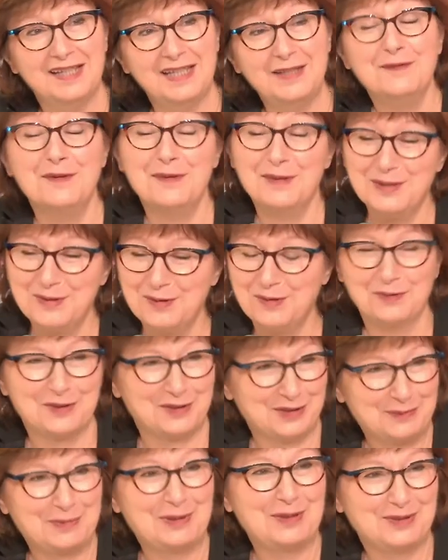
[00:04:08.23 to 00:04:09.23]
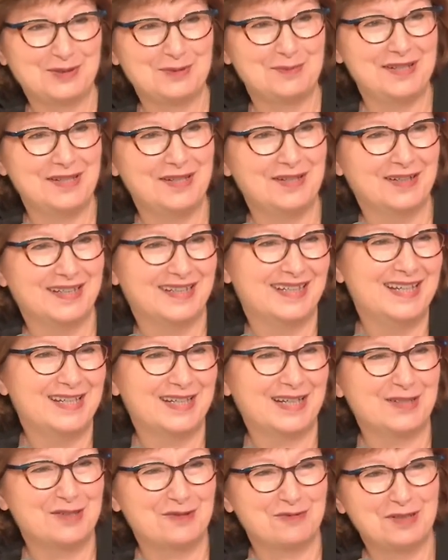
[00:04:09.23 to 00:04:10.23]
even though they were supposed to be the
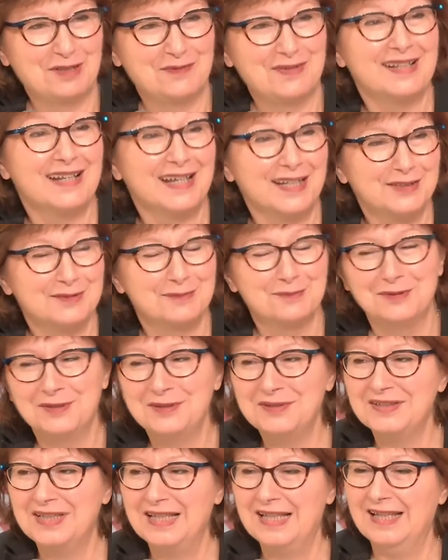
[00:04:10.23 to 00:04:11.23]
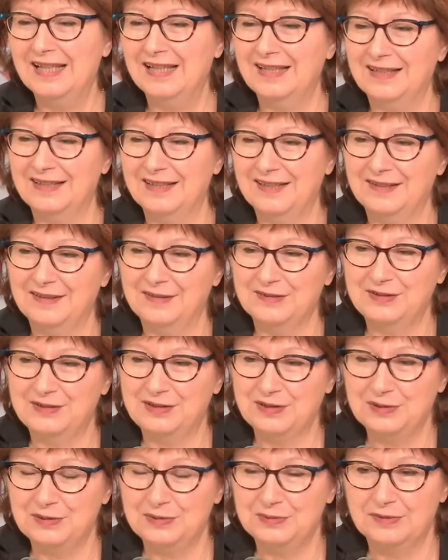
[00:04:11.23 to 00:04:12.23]
country of enlightenment. Uh,
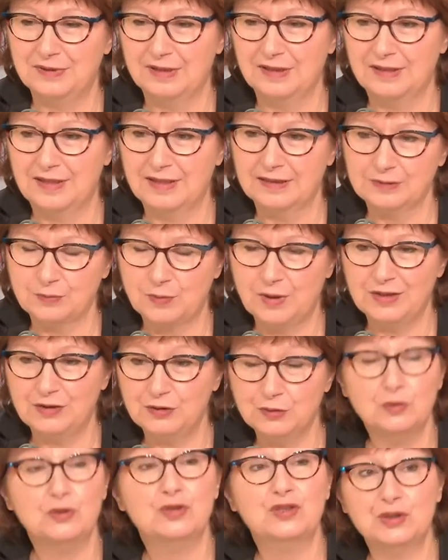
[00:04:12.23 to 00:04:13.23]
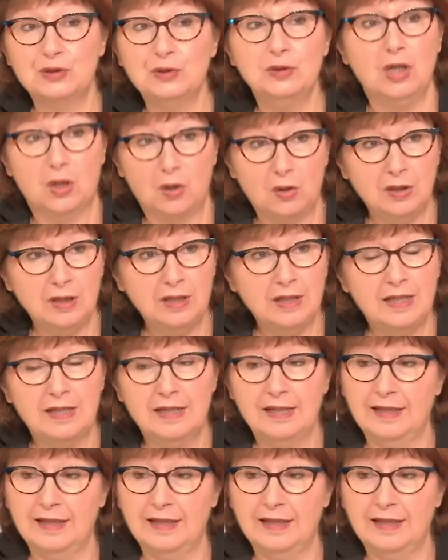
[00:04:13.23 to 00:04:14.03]
so uh, that's why it took so long.